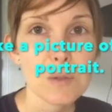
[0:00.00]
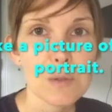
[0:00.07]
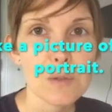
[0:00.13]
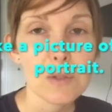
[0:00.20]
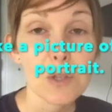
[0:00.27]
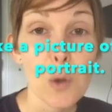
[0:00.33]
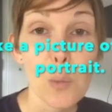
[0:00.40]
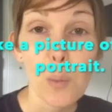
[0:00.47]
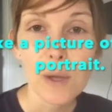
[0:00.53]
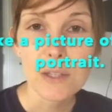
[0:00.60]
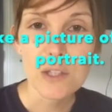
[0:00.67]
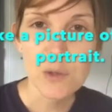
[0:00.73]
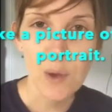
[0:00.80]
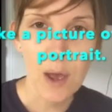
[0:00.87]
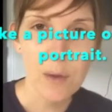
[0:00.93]
So
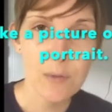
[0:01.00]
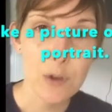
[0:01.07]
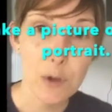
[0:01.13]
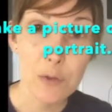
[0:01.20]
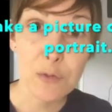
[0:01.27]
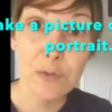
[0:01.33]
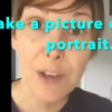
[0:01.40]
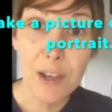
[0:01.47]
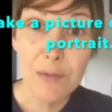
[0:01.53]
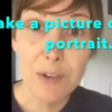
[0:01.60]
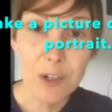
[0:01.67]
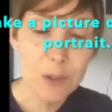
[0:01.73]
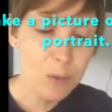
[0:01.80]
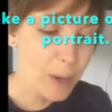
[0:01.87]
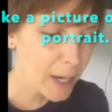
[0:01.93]
once you have your
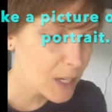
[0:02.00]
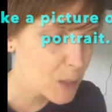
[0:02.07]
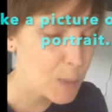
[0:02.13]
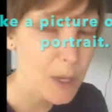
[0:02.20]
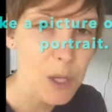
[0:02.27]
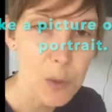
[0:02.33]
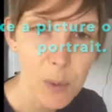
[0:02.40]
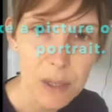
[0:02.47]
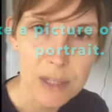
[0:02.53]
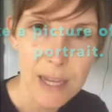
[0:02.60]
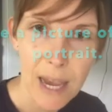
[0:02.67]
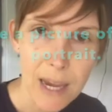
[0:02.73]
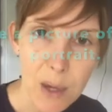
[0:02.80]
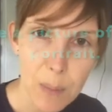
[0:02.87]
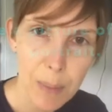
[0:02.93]
favorite arrangement, you can
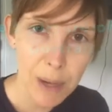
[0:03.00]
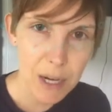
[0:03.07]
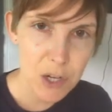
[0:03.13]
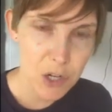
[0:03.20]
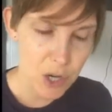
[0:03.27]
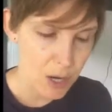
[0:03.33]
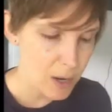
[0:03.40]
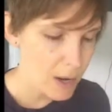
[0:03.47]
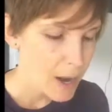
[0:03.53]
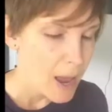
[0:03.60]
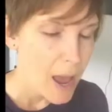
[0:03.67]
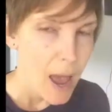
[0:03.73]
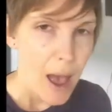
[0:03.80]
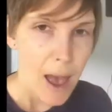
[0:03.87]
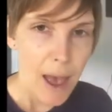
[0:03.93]
take a picture,
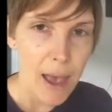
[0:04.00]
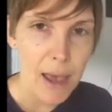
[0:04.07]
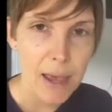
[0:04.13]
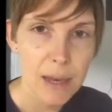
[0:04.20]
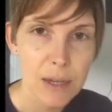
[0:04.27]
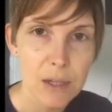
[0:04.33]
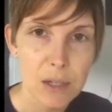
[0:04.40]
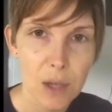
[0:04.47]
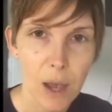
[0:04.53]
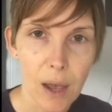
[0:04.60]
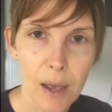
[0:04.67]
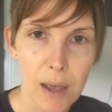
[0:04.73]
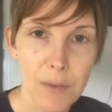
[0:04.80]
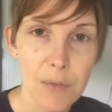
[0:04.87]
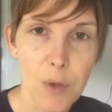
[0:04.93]
and
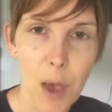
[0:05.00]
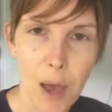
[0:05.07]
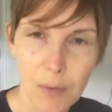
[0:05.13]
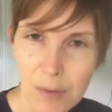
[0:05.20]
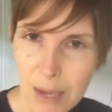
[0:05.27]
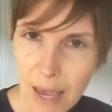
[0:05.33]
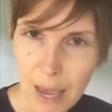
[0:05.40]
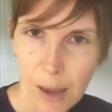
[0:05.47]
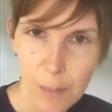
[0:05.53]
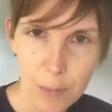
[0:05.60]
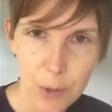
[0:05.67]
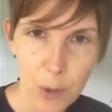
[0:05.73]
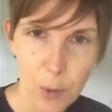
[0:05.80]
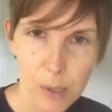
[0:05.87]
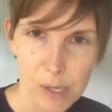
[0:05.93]
if you have a
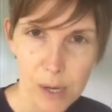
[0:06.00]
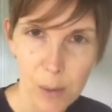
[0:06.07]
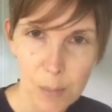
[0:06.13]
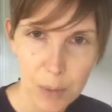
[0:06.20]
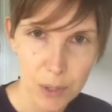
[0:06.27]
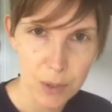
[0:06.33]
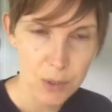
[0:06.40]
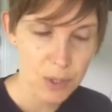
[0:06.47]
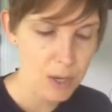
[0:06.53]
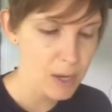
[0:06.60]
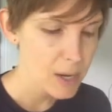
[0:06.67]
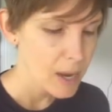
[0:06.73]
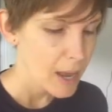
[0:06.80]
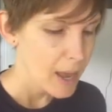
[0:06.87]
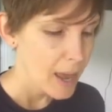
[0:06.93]
camera or a computer,
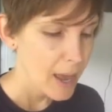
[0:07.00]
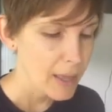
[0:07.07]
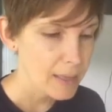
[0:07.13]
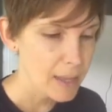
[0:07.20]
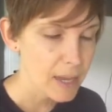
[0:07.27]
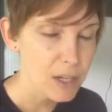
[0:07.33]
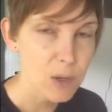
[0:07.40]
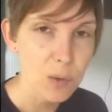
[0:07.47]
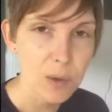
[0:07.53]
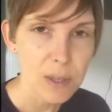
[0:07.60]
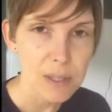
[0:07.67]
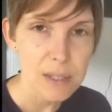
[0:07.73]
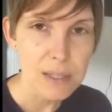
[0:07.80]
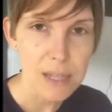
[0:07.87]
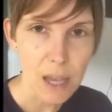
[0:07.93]
and then you
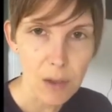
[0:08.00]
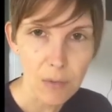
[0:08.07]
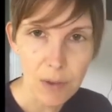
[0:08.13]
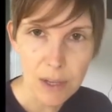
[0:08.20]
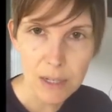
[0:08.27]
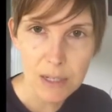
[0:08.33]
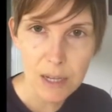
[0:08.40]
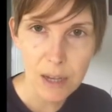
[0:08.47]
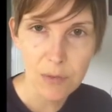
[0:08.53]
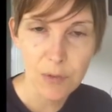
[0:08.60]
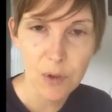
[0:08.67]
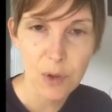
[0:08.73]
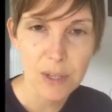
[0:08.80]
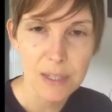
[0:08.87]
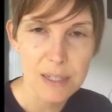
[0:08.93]
can save it. If
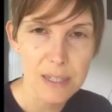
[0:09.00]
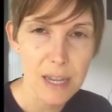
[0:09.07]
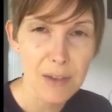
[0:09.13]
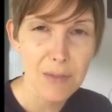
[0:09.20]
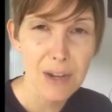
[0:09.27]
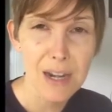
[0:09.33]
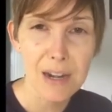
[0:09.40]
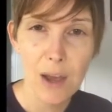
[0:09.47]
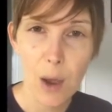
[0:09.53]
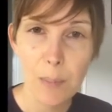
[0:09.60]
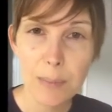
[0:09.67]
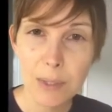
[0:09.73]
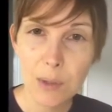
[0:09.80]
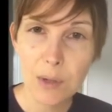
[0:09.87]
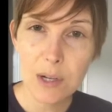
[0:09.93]
you can save it and
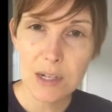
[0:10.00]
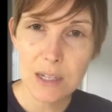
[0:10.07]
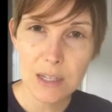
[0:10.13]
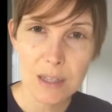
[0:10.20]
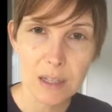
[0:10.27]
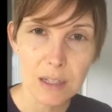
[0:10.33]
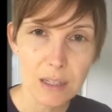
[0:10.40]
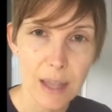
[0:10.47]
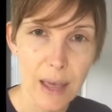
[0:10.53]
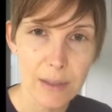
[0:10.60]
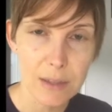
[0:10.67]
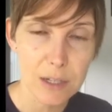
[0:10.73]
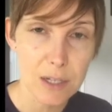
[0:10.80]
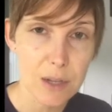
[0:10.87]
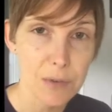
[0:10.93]
upload it to
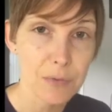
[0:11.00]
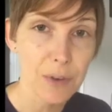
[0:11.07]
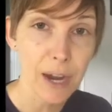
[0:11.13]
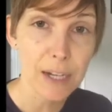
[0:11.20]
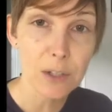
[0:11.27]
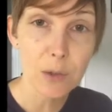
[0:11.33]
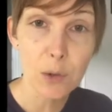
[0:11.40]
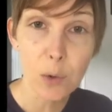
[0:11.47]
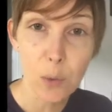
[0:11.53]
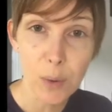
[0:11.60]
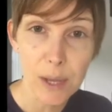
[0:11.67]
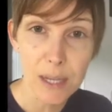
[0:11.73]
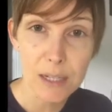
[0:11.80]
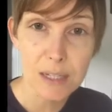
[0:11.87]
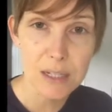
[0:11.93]
the final
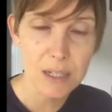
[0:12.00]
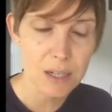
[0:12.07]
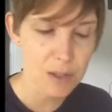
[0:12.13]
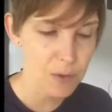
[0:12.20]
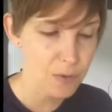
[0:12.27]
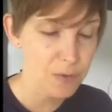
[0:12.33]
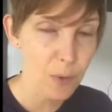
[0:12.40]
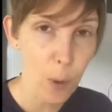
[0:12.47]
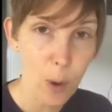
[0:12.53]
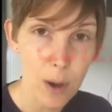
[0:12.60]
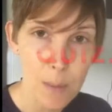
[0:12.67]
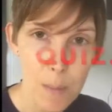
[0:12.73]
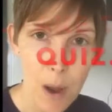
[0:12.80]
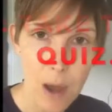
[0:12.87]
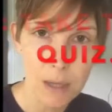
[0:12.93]
quiz, to the
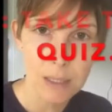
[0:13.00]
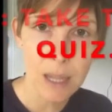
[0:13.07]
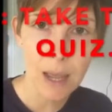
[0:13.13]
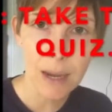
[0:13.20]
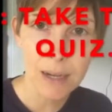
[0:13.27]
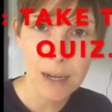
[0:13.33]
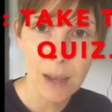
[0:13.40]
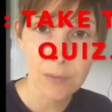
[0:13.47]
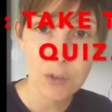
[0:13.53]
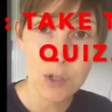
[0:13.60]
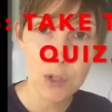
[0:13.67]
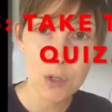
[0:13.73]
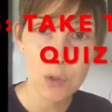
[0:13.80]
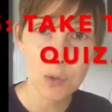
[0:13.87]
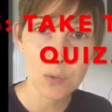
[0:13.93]
forum online after
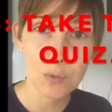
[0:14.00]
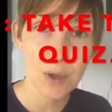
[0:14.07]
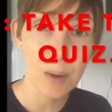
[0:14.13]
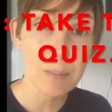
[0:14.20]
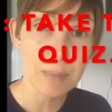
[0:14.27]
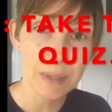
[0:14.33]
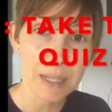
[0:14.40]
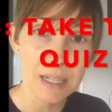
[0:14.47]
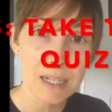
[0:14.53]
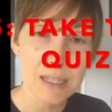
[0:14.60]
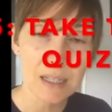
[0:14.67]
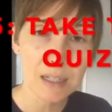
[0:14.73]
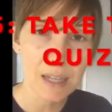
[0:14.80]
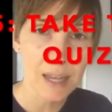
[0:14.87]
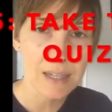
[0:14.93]
you've completed
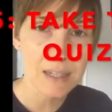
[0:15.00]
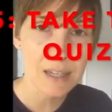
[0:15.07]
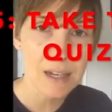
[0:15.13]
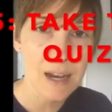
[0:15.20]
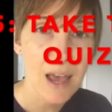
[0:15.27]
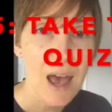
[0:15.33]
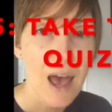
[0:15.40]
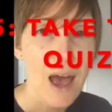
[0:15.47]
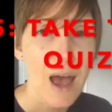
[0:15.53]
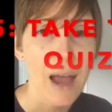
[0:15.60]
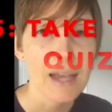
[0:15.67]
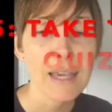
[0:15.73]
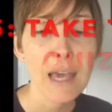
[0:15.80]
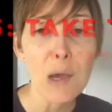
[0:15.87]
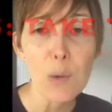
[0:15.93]
the lesson,
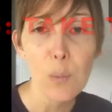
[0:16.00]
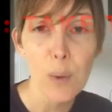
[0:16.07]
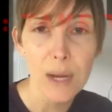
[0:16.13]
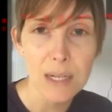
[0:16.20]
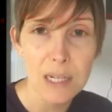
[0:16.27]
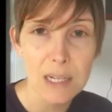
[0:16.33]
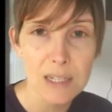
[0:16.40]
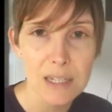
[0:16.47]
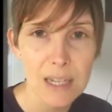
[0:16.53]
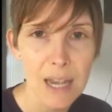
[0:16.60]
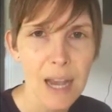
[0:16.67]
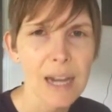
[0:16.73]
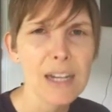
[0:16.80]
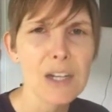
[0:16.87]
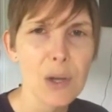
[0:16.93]
I can't wait to see.
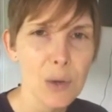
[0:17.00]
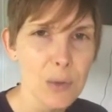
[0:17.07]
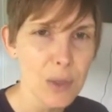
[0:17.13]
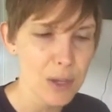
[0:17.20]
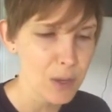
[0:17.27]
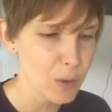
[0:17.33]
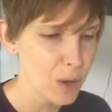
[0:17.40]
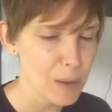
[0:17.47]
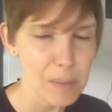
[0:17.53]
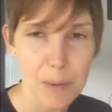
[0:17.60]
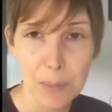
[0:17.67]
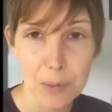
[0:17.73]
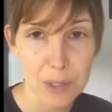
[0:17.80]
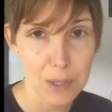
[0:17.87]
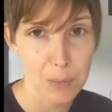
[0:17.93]
I know that you'll come
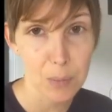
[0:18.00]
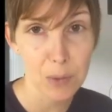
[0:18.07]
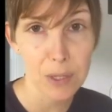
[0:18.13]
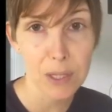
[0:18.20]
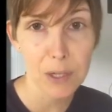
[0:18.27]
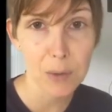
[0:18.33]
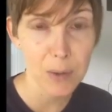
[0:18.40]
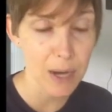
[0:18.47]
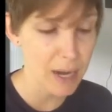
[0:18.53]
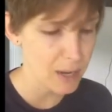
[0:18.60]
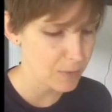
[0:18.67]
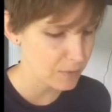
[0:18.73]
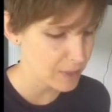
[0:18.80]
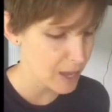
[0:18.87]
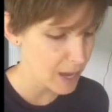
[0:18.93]
up with some really
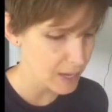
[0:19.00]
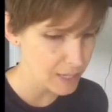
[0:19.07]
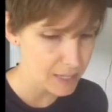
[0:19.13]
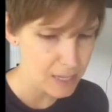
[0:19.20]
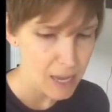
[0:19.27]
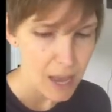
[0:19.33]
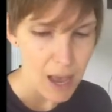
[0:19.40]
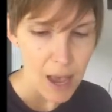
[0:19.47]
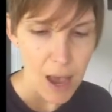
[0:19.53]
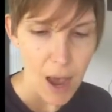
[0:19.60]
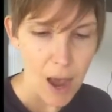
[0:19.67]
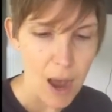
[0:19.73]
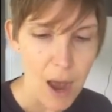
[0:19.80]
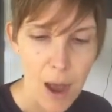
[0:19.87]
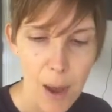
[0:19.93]
creative things.
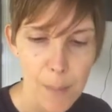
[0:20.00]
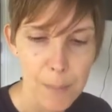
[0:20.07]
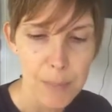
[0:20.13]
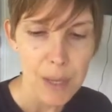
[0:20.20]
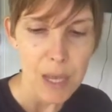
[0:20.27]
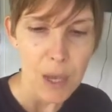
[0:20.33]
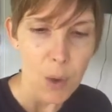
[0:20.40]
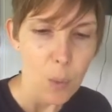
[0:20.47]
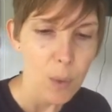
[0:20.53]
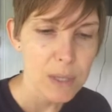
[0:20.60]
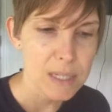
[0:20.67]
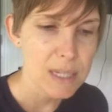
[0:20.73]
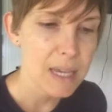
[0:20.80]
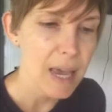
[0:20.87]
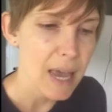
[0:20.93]

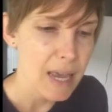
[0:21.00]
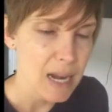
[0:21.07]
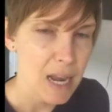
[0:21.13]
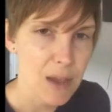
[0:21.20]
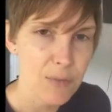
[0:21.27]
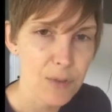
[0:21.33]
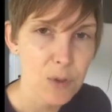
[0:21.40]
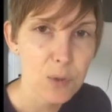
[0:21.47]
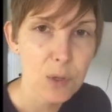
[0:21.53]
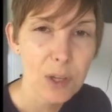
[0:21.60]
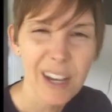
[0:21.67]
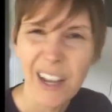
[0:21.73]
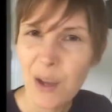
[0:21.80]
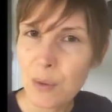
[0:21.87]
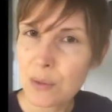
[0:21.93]
Once again, if you
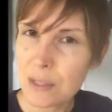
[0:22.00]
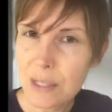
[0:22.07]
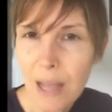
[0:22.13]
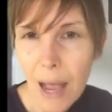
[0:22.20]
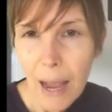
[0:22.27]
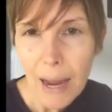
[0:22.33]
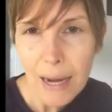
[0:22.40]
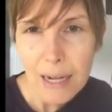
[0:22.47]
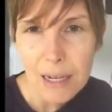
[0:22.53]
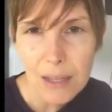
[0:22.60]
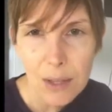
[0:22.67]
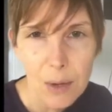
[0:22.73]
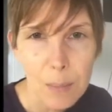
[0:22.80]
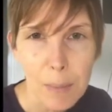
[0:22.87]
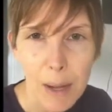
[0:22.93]
look outside,
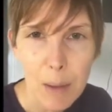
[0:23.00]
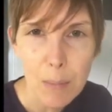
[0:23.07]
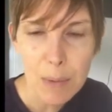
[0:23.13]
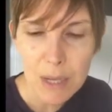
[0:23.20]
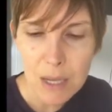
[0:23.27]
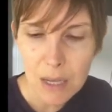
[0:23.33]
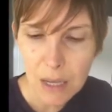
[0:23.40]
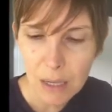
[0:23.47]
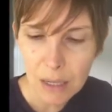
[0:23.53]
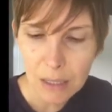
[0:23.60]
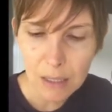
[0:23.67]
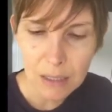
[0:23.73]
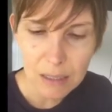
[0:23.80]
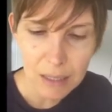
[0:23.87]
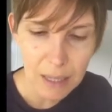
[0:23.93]
there might be
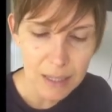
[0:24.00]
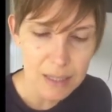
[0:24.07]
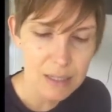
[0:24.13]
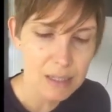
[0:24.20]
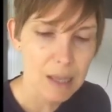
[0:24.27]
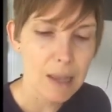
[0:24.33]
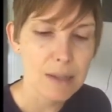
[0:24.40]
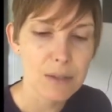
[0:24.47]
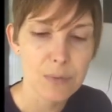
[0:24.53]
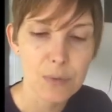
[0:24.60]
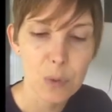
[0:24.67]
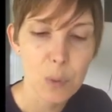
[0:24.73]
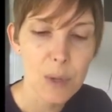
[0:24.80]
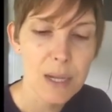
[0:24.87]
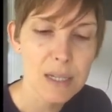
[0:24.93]
lots of
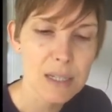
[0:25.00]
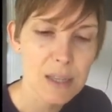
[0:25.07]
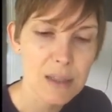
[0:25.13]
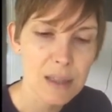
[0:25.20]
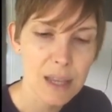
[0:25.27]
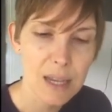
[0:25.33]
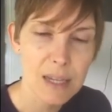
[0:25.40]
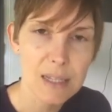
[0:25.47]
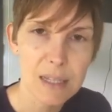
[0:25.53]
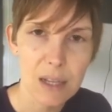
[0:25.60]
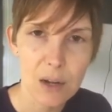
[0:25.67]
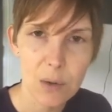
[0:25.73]
twigs and things that are